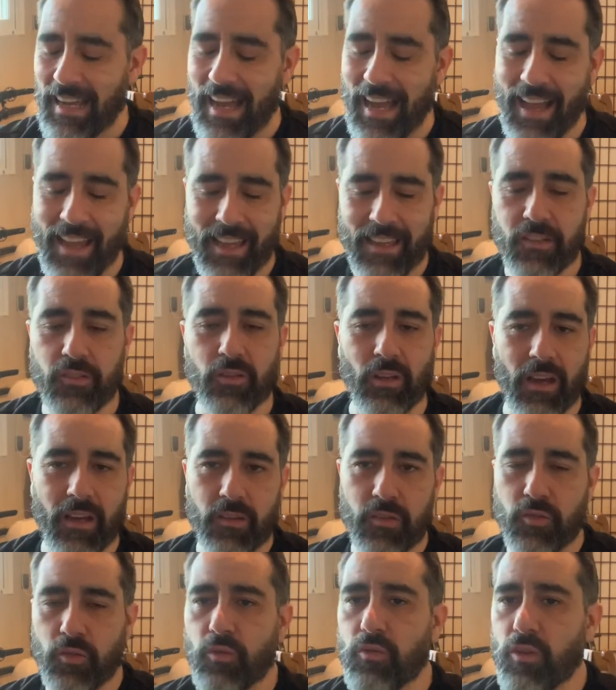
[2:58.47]
I
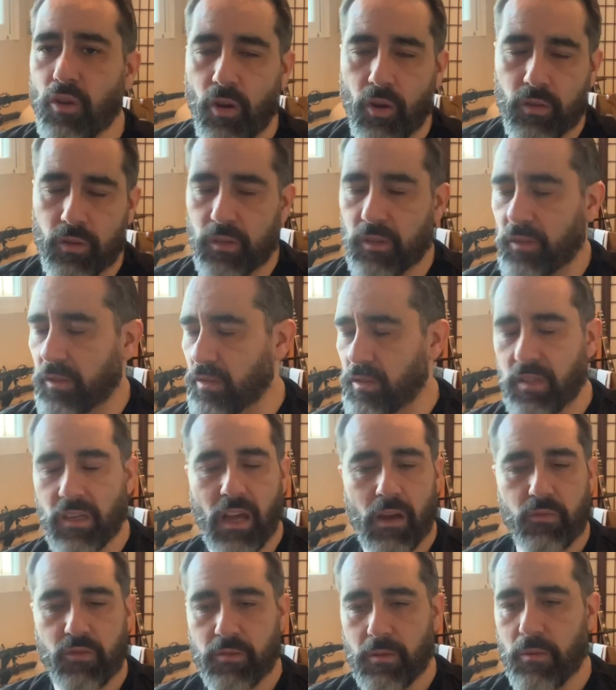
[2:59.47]
do not say
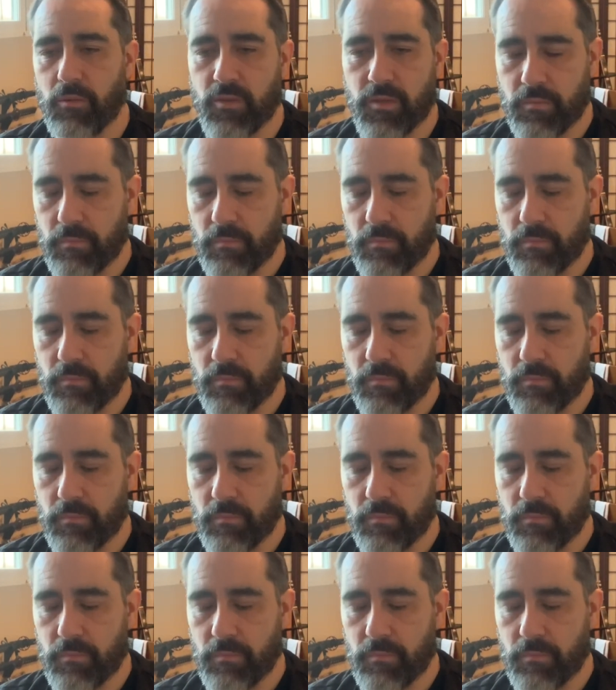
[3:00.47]
I was